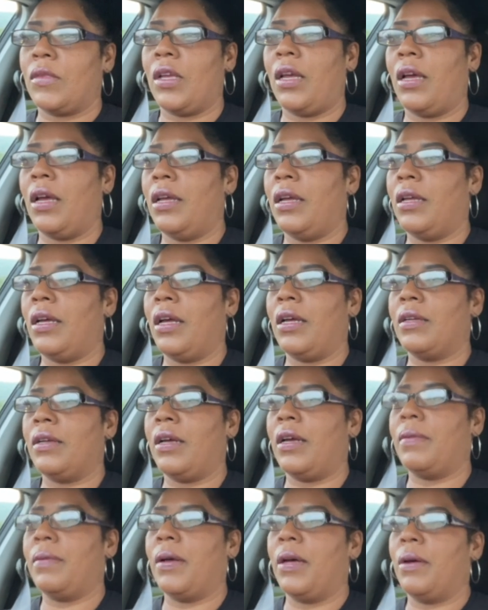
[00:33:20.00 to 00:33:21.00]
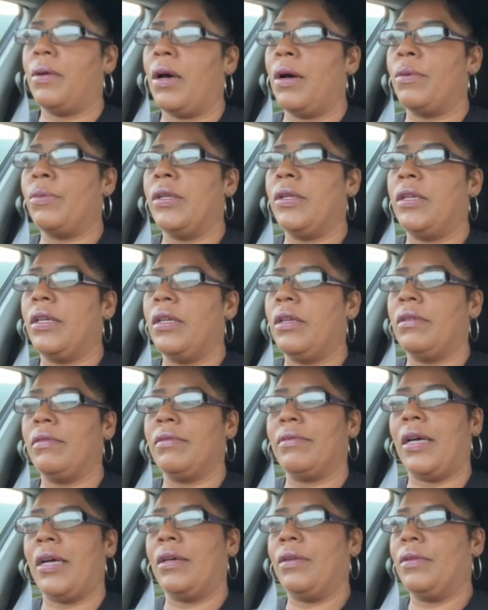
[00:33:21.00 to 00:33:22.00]
I I, I, I would
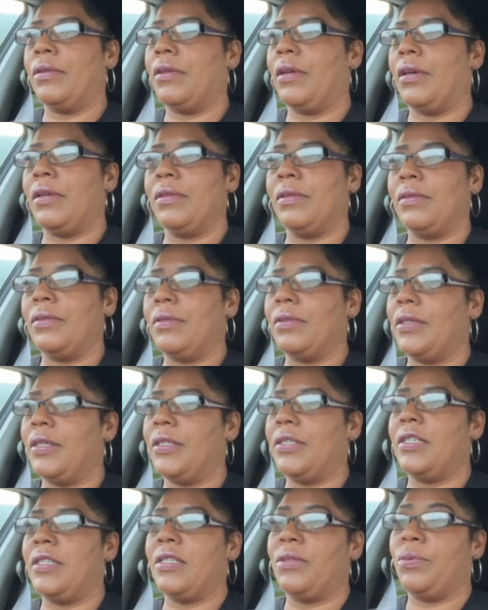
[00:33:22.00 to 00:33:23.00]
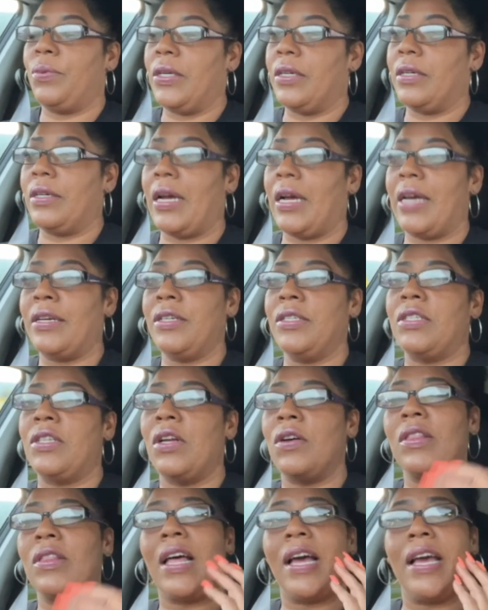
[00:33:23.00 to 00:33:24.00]
I don't know. It's just weird. I just
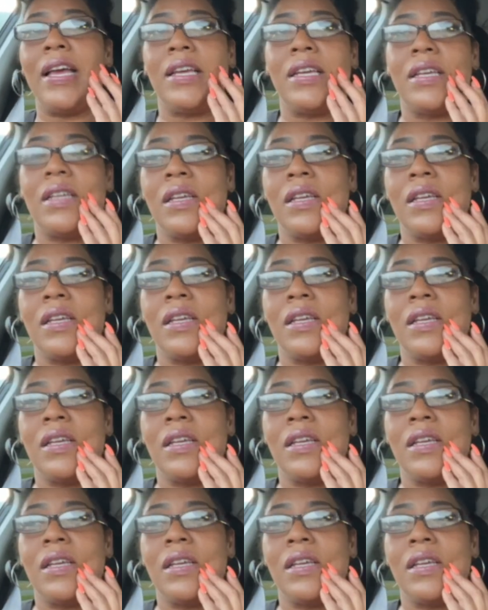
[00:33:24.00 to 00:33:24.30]
don't like